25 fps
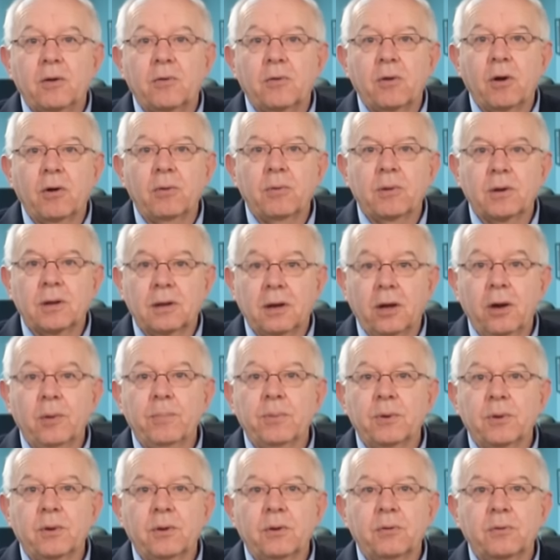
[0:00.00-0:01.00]

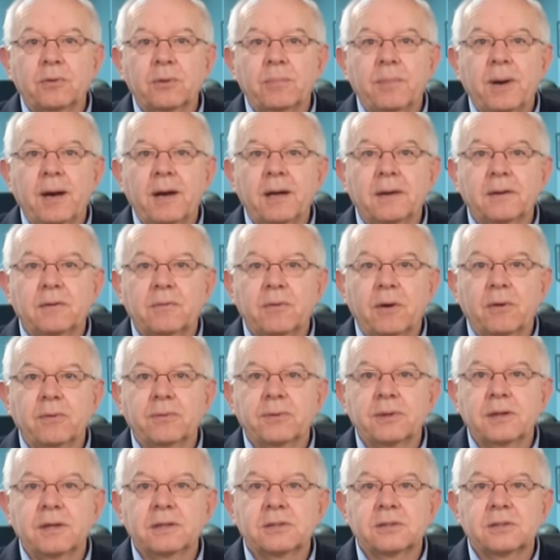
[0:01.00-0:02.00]
Global oil demand
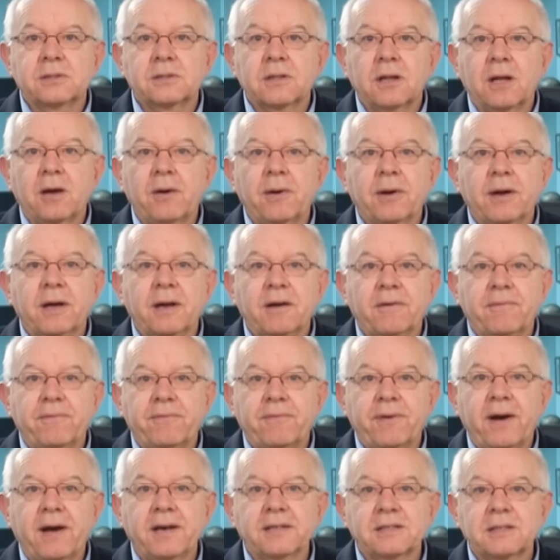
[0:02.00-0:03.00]
growth is slowing at a
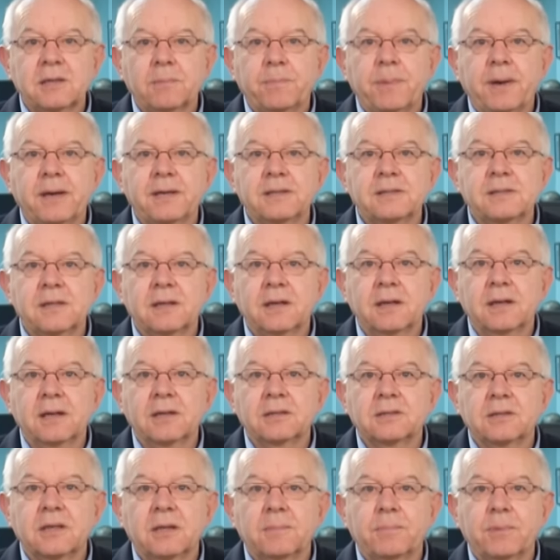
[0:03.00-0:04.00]
faster pace than
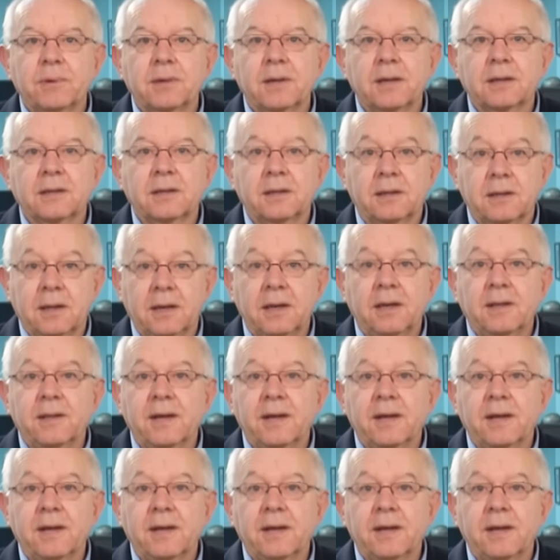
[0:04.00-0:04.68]
initially predicted.